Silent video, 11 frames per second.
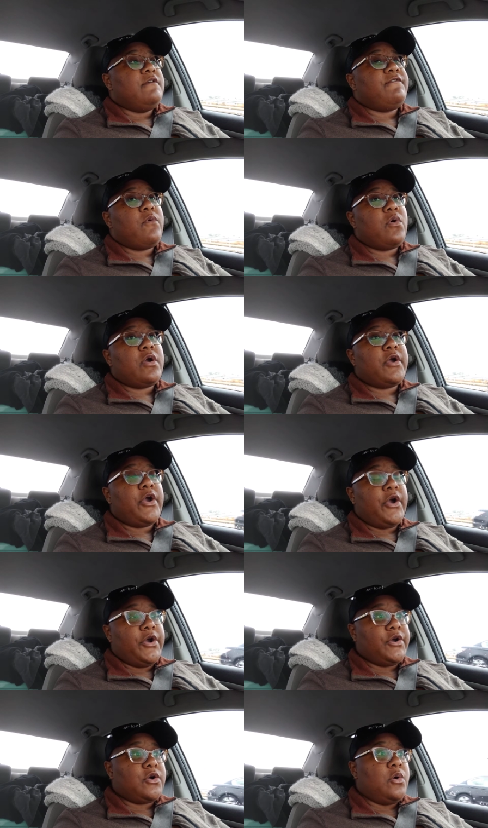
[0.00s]
for
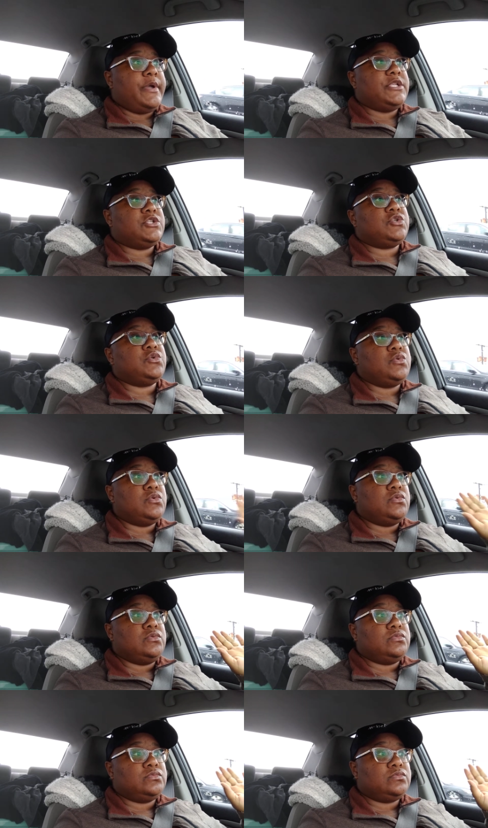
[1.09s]
her going
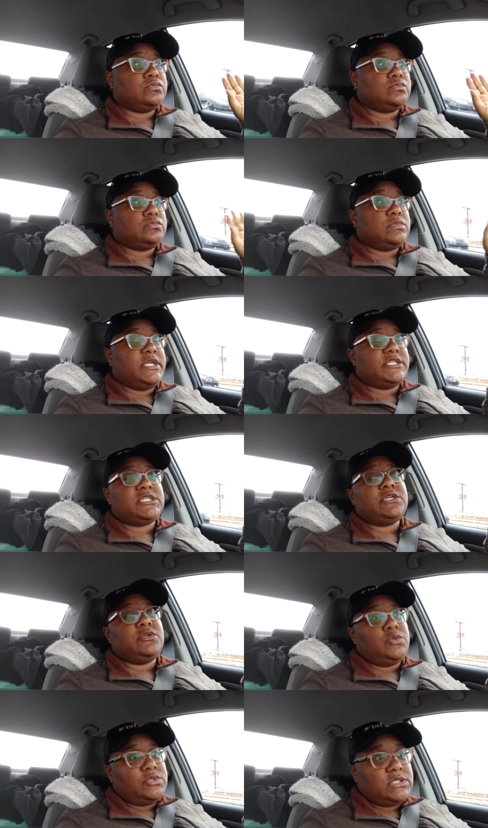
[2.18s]
to, and she
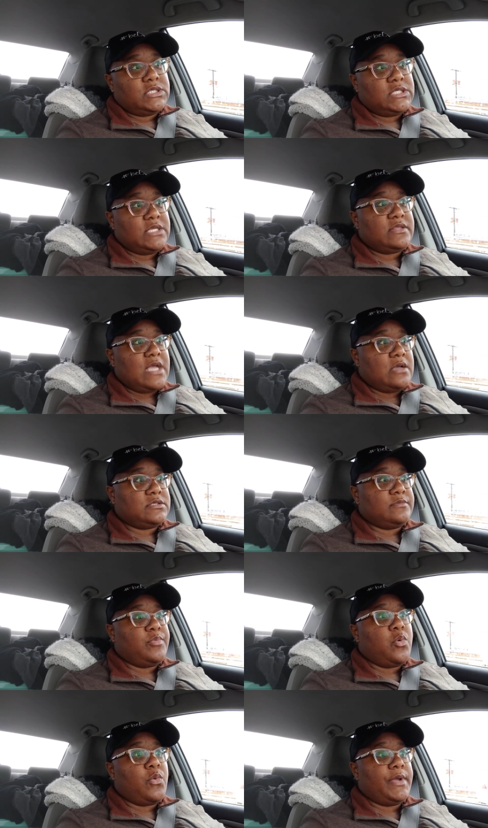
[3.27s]
used 10,000
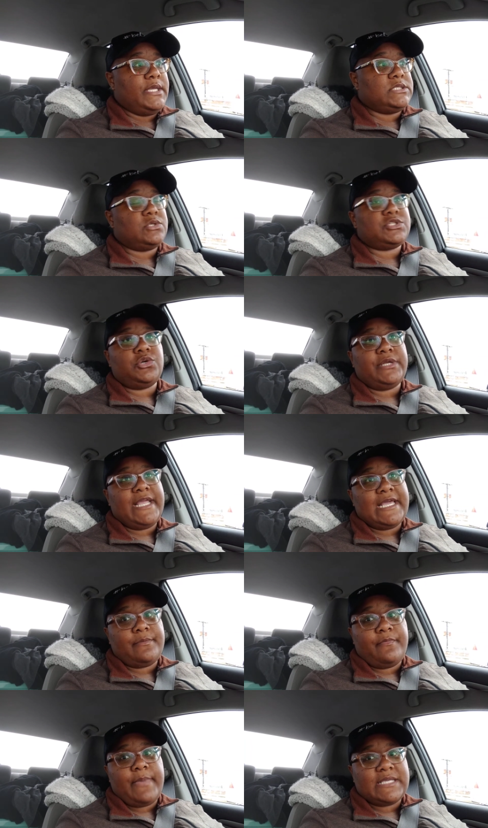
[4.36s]
points. So she only had
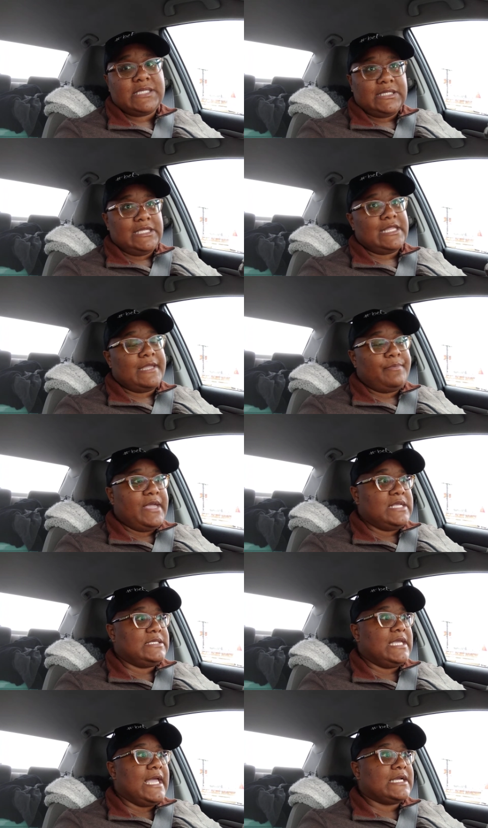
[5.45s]
to basically like pay
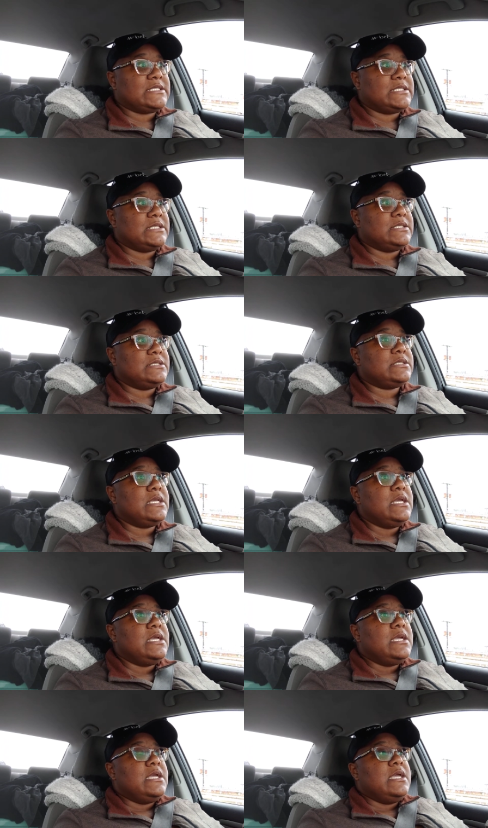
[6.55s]
taxes.
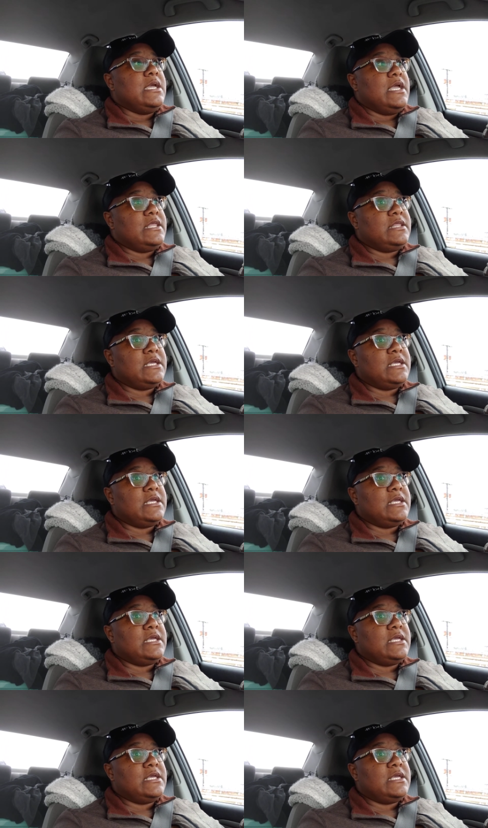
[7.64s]
And